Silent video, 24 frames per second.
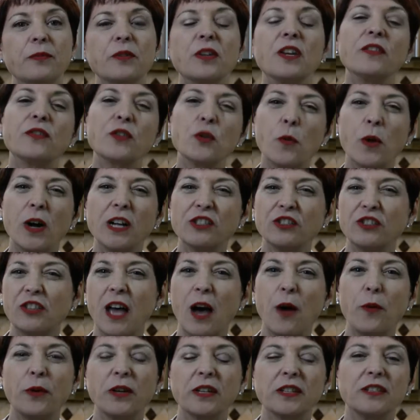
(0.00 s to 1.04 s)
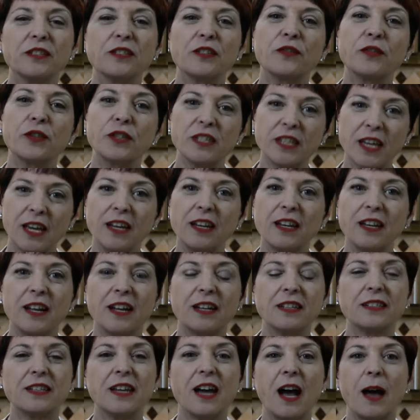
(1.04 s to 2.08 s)
You have to watch that one, because if you set it
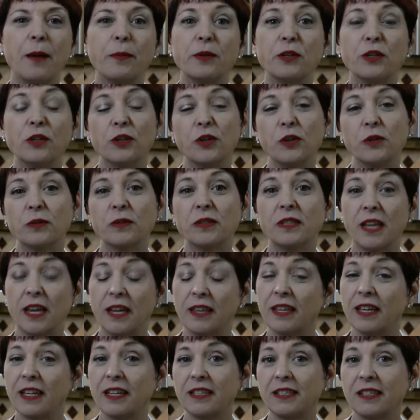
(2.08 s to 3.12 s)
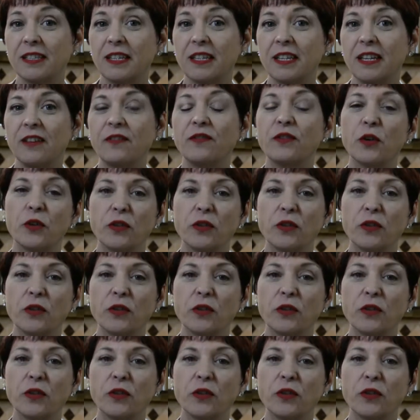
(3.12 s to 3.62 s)
on top and you don't say that it's a gift,